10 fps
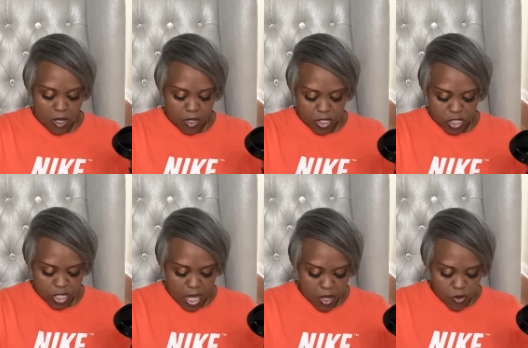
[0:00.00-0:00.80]
The
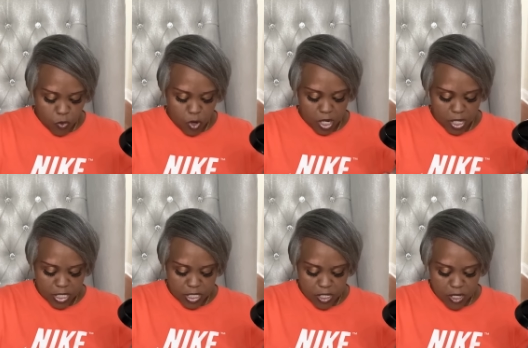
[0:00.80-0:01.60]
set
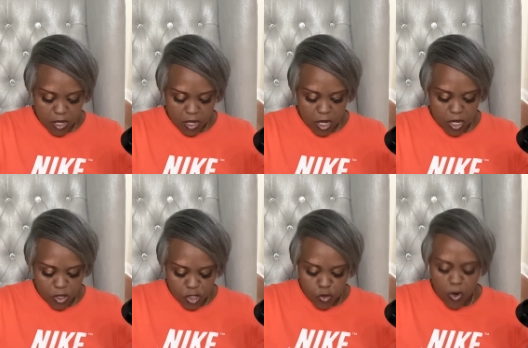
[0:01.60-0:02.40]
was
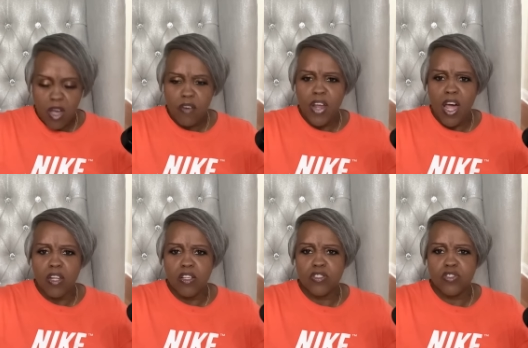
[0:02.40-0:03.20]
either
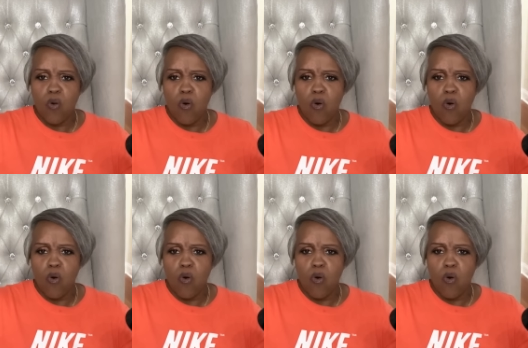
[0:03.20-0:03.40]
$12